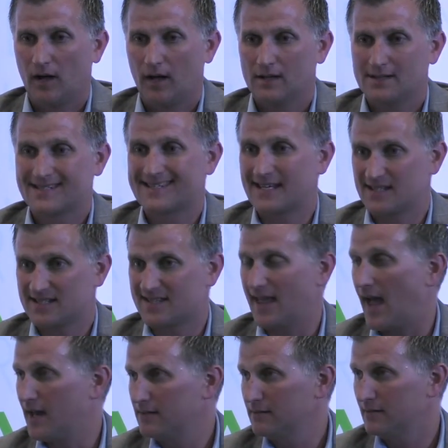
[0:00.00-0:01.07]
Since
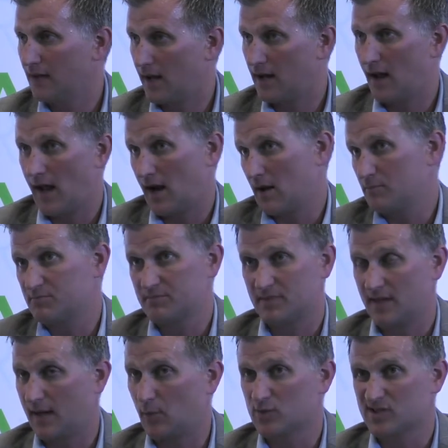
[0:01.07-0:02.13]
then,
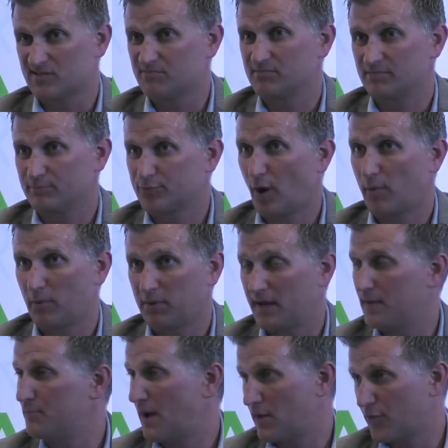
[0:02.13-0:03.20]
that was
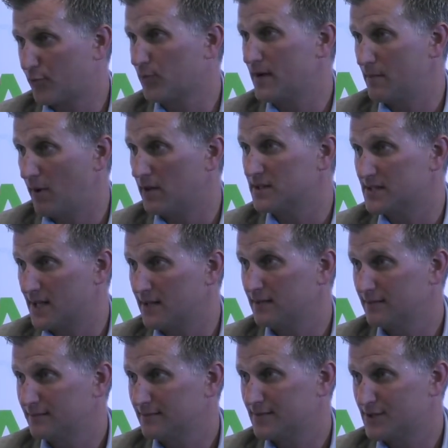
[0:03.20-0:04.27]
probably about 3 months
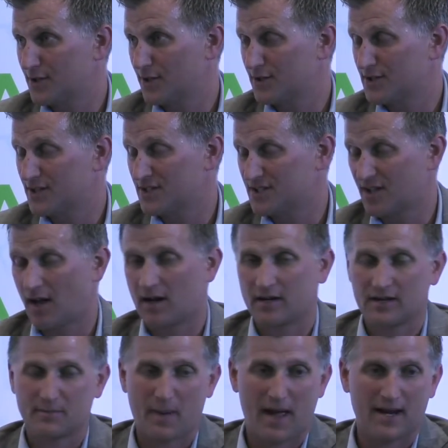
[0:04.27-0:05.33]
in to the start
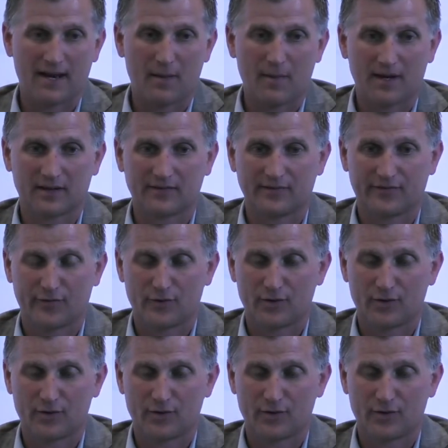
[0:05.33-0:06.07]
of the pandemic for